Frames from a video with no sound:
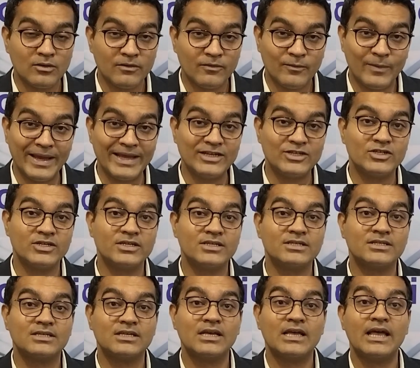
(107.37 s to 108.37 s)

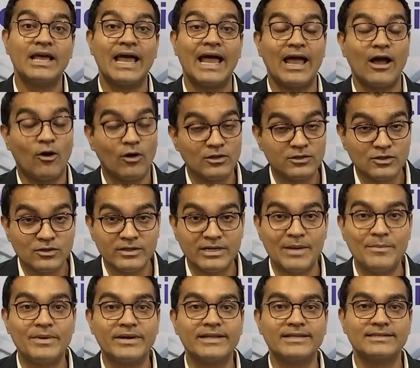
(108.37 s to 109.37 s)
wages, also
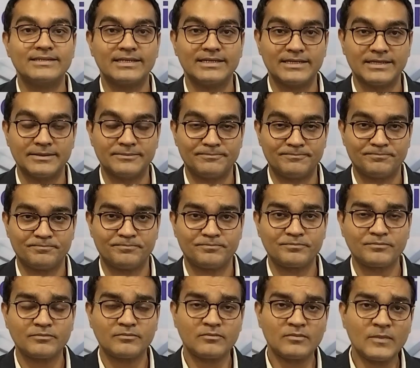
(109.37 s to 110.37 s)
remittance income.
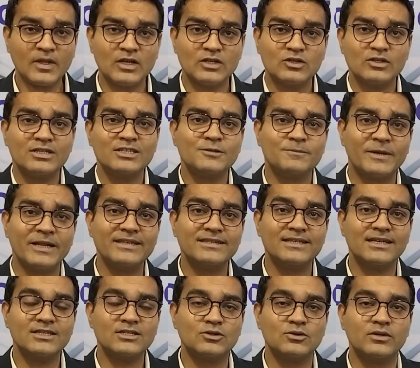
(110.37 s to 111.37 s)
So this brings
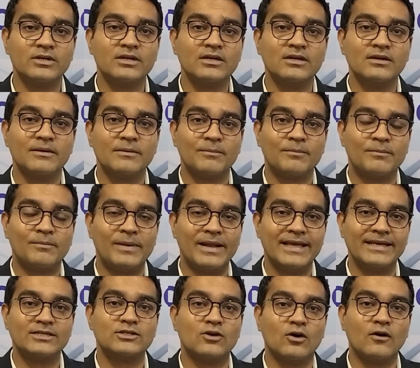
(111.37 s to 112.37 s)
us to the
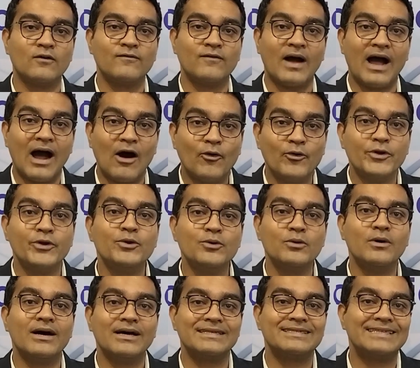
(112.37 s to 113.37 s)
place of how do you
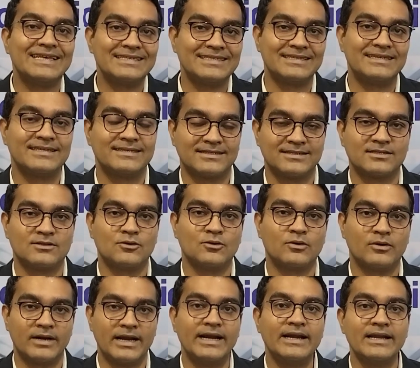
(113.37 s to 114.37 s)
assess risk score,
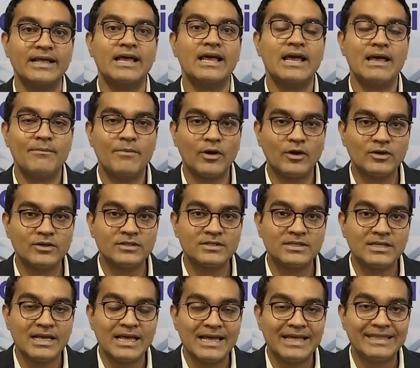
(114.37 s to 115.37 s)
right? Because
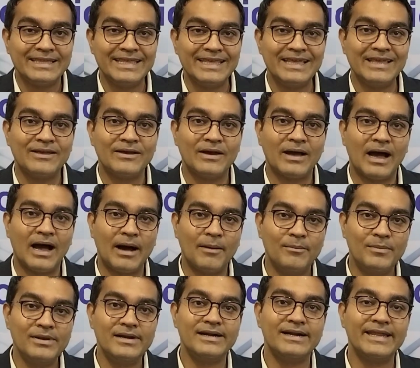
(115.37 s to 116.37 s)
the
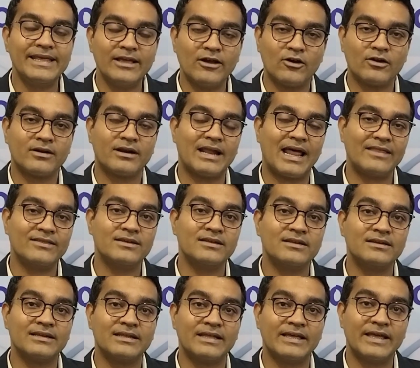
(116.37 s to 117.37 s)
ability, or rather,
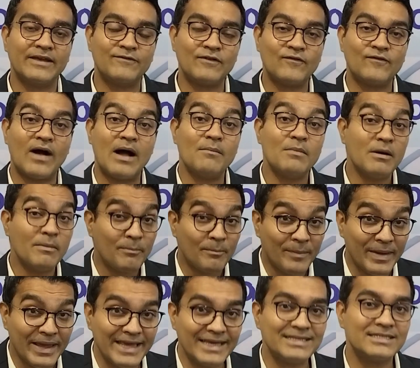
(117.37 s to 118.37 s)
if a farmer
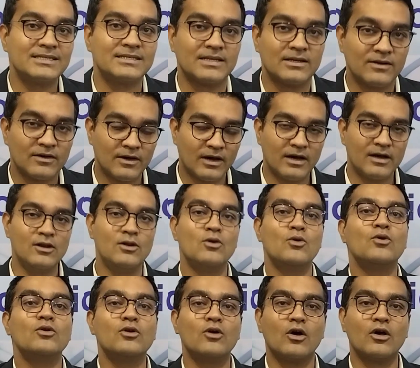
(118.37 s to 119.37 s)
pays a
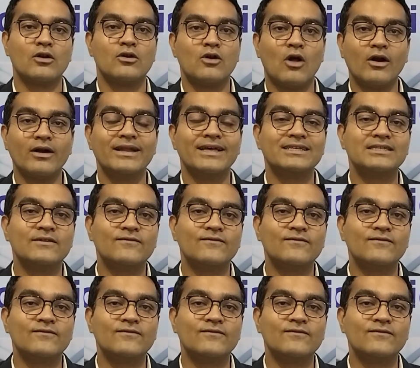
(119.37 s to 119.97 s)
loan or not, is a